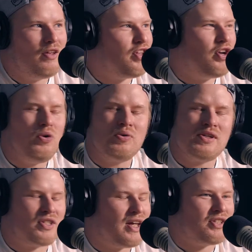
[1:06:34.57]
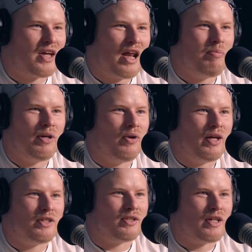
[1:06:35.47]
The goon has kind of
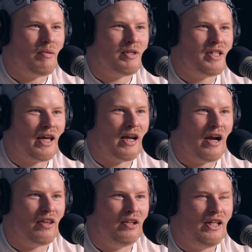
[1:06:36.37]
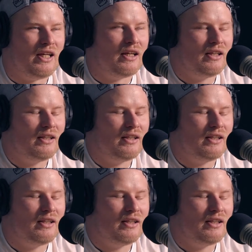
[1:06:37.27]
been taken out of the league.